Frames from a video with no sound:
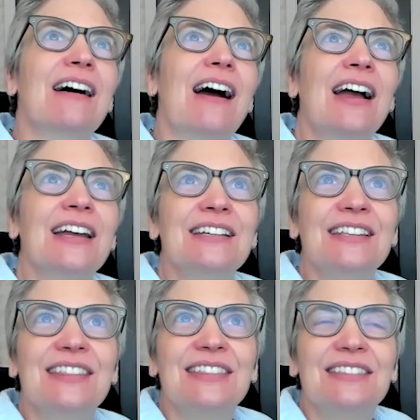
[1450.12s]

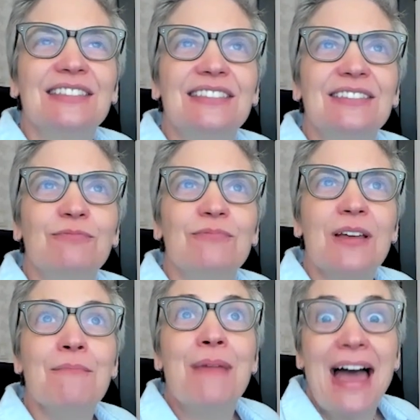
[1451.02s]
i
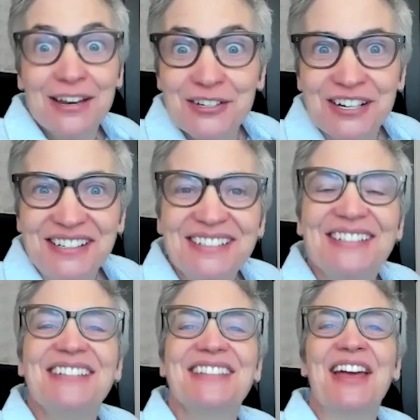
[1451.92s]

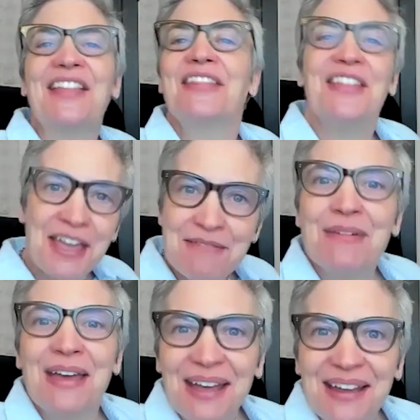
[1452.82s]
imagine that they
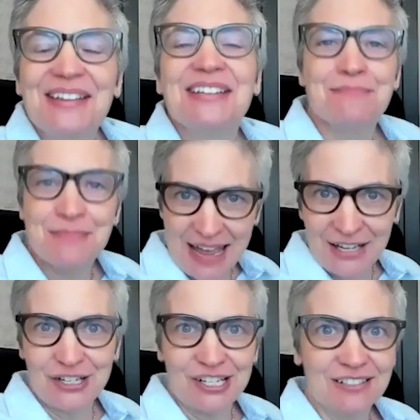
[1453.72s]
may
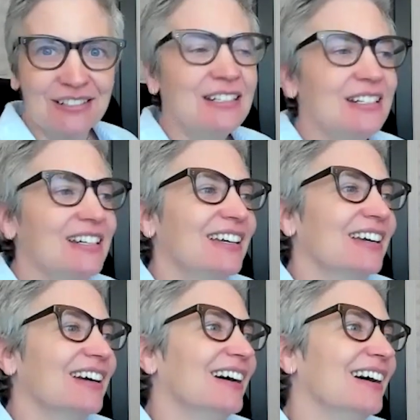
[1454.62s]
imagine
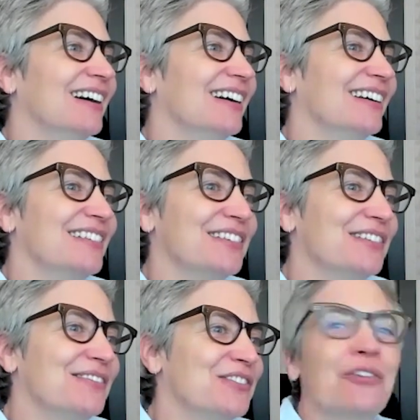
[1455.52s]
uh,
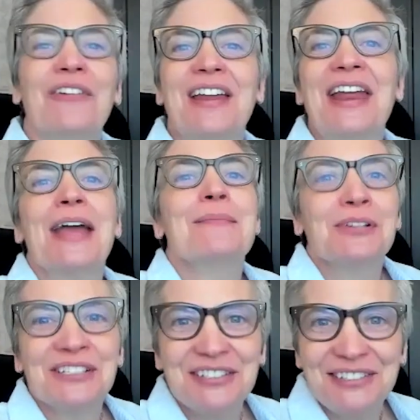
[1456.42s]
the sort of an
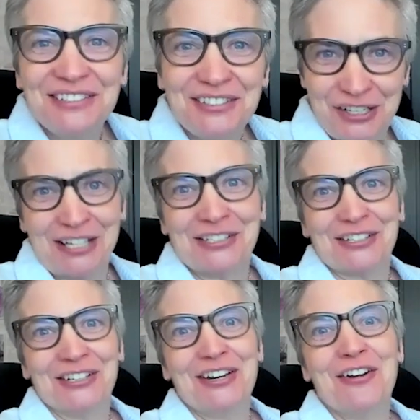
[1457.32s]
ambulance
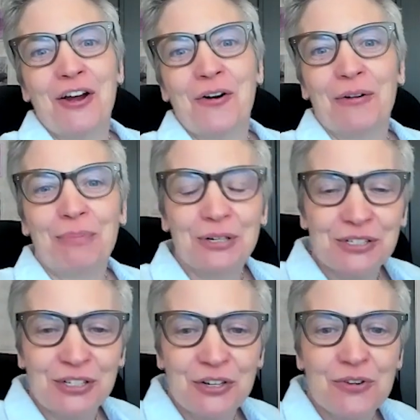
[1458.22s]
chaser you know a
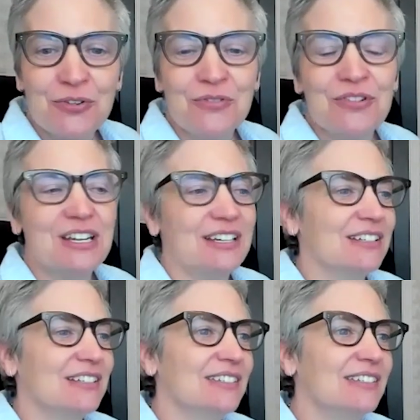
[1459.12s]
person who
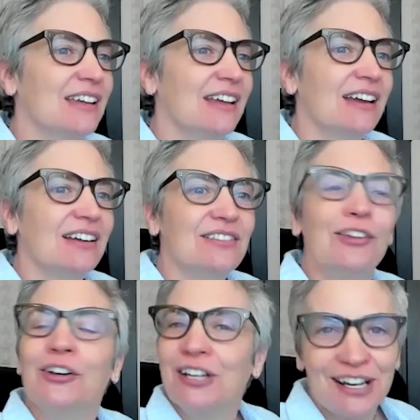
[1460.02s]
is
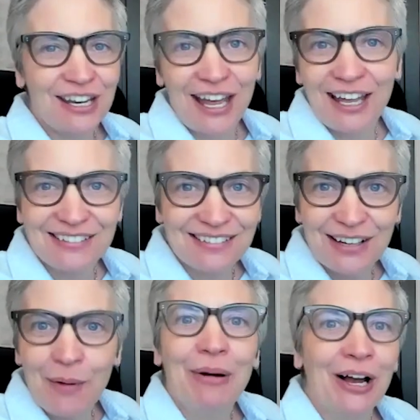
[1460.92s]
looking to get
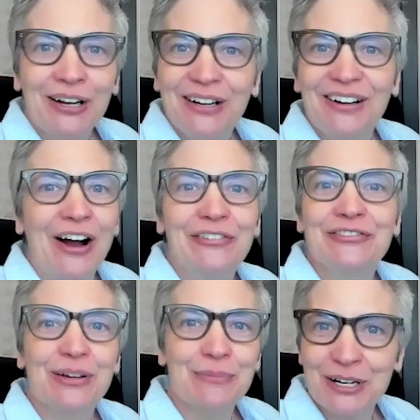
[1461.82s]
a buck off
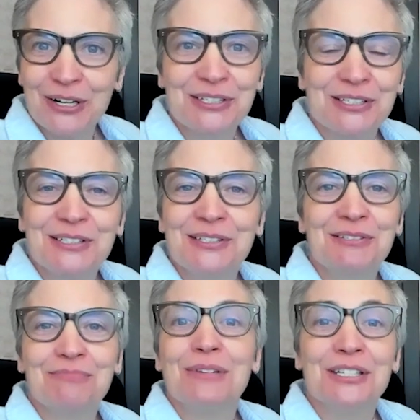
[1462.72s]
someone
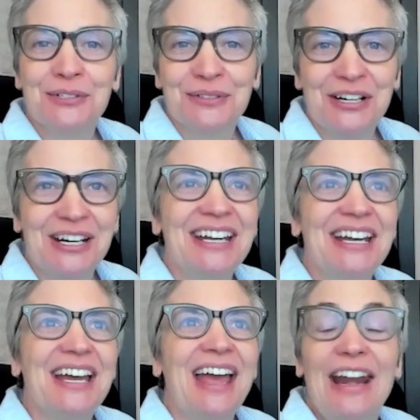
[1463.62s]
else's misery,
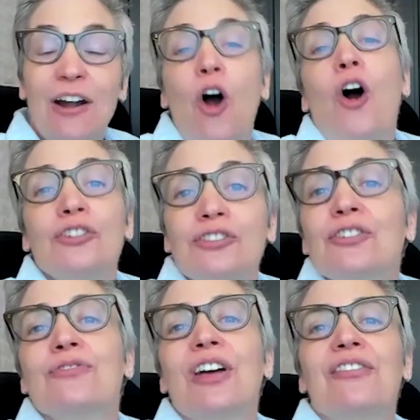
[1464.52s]
and
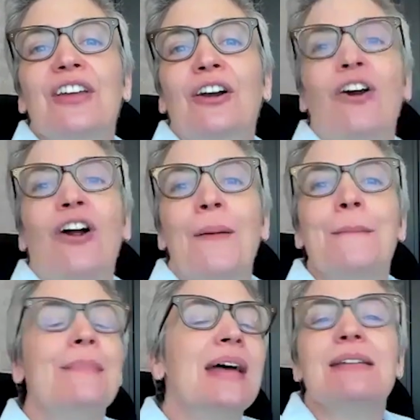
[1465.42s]
also that there are
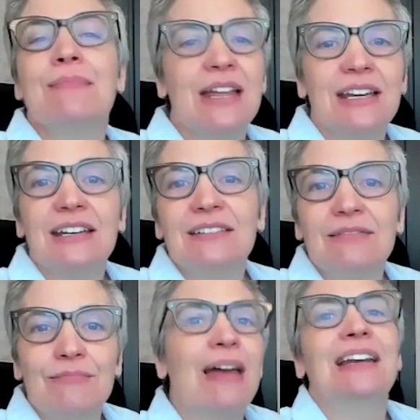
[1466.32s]
many, many,
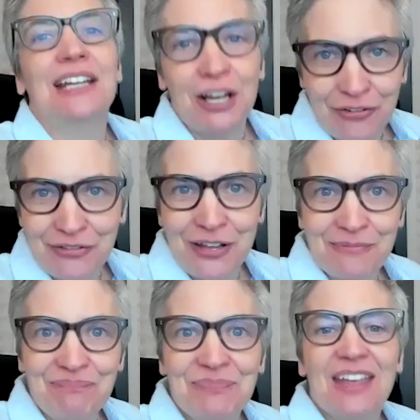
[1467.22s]
many of
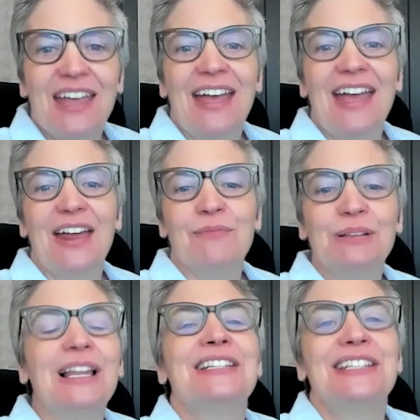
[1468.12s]
them, and
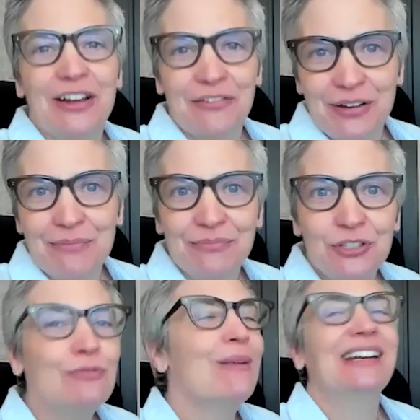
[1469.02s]
plenty of them,
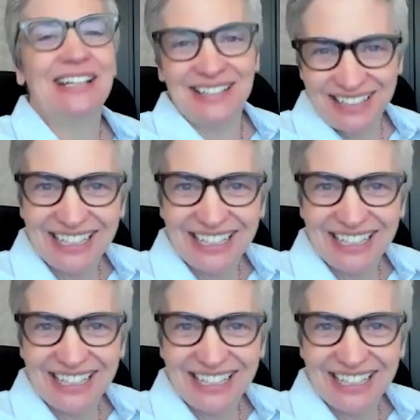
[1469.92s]
too many,